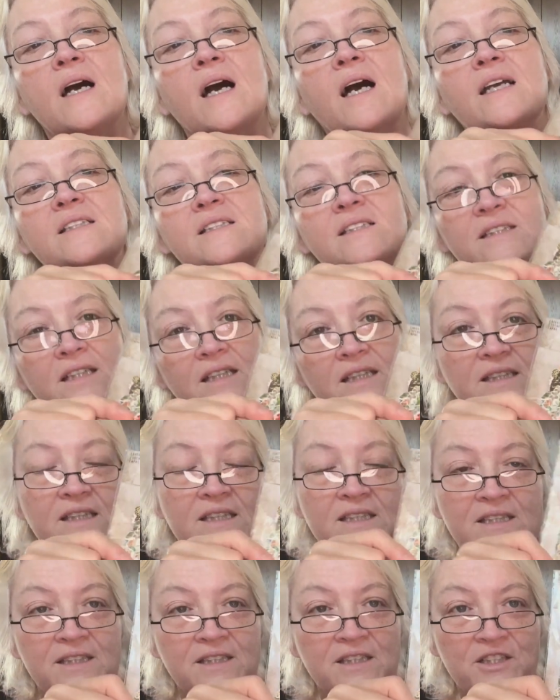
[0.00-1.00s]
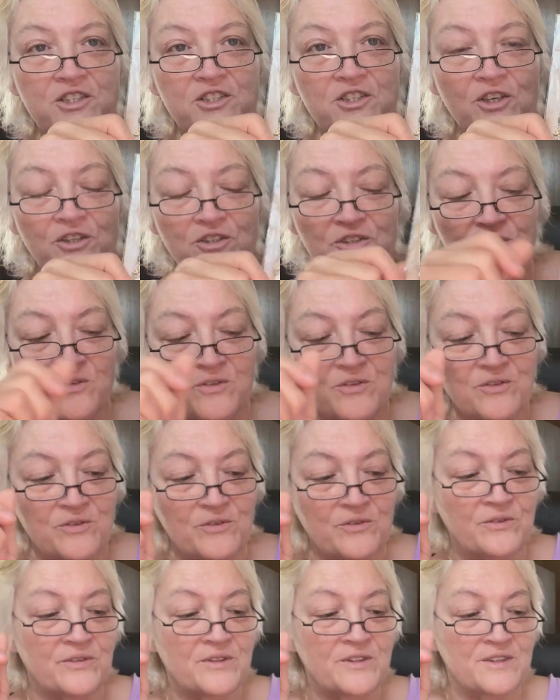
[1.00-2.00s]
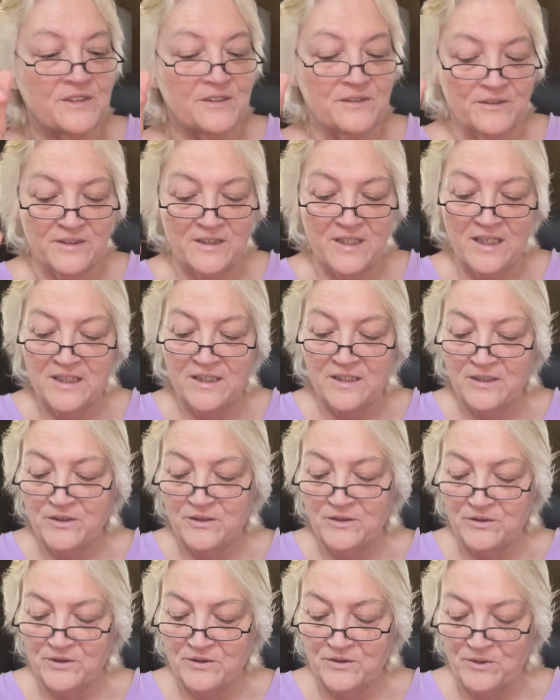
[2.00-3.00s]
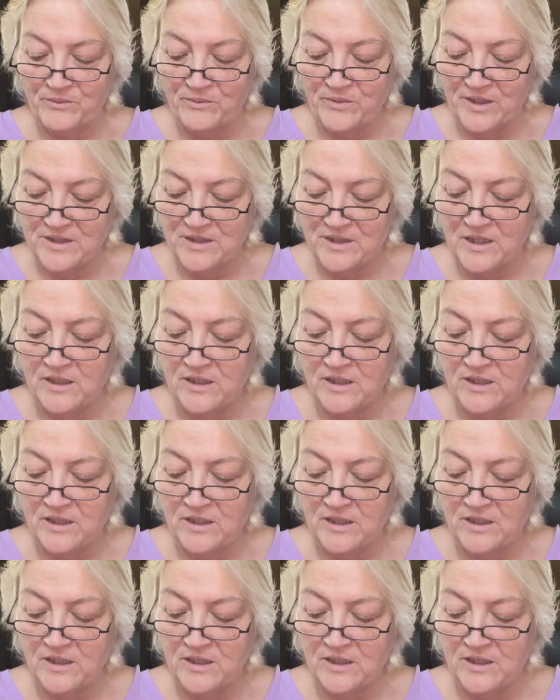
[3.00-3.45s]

I stick these in the junk journal. So thank you so much.